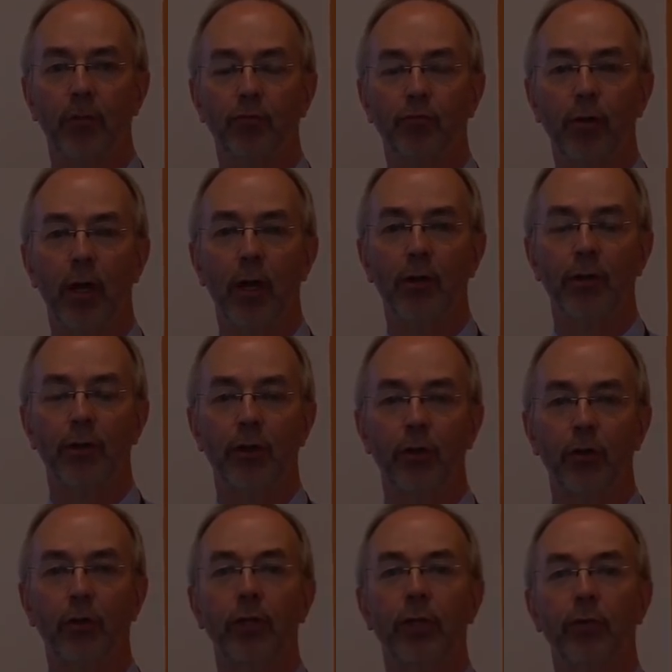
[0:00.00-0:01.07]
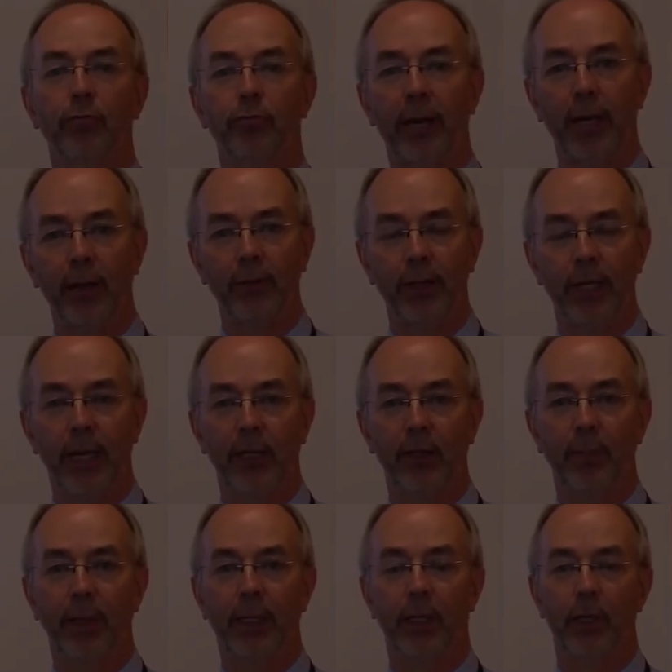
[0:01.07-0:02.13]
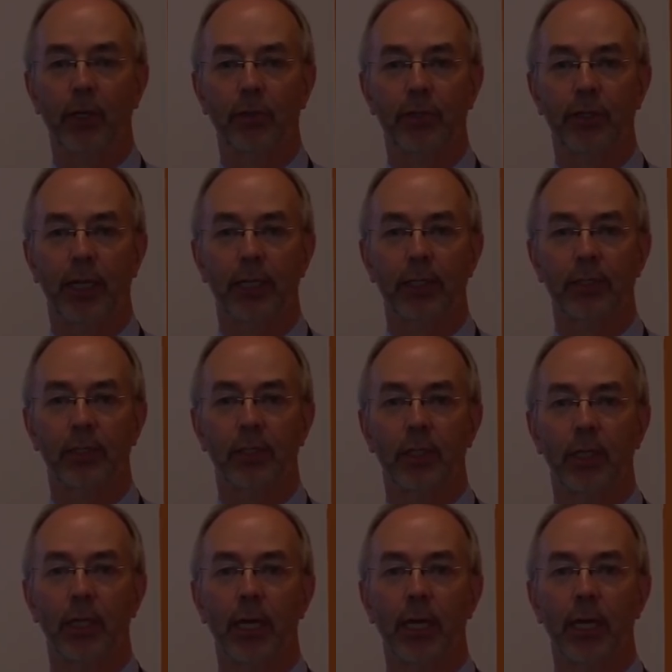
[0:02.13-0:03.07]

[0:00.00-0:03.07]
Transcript: rather than looking around it at the bigger context.